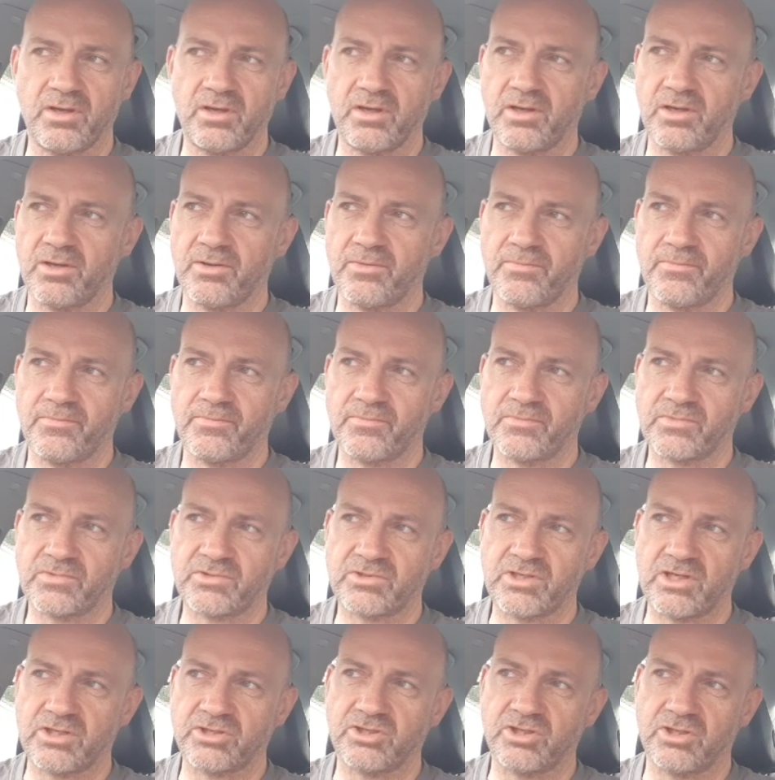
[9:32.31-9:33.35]

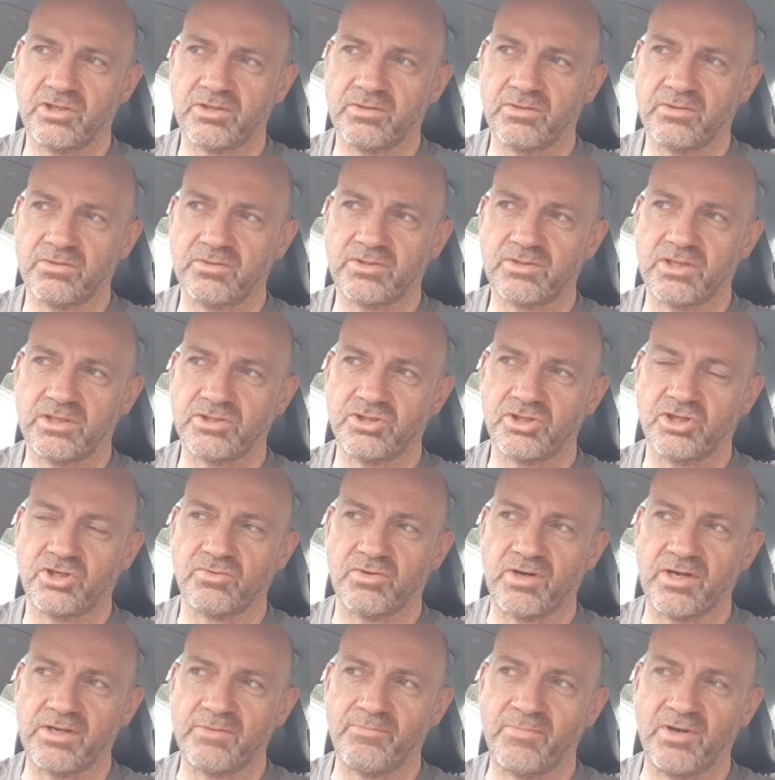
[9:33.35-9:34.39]
Such
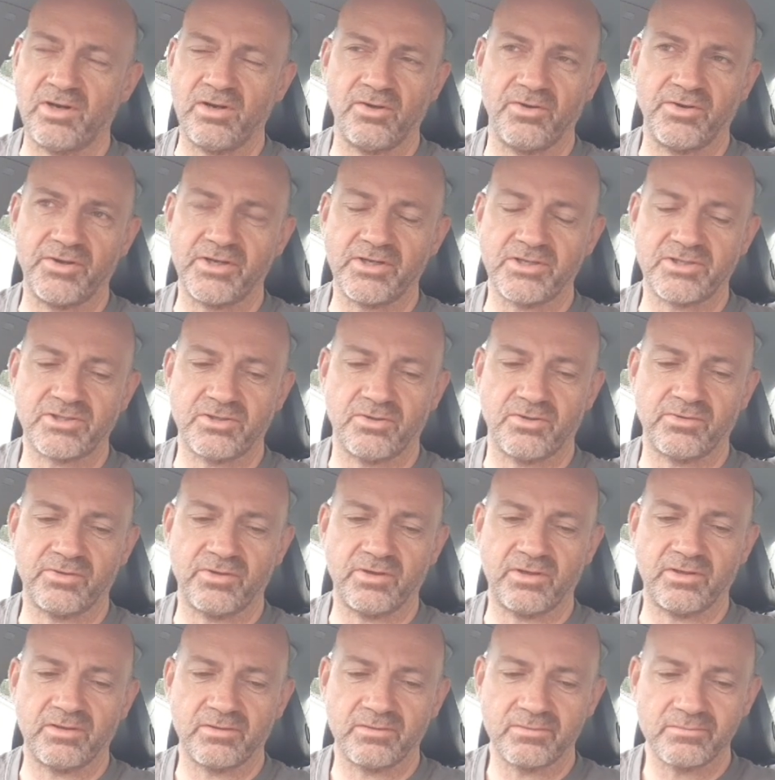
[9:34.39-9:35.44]
a great melodic
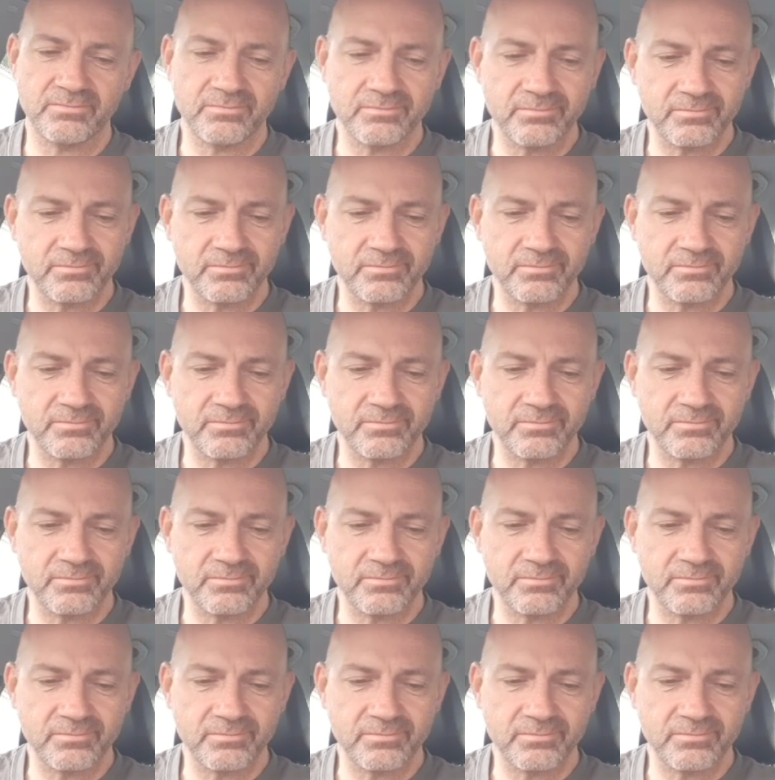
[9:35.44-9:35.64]
song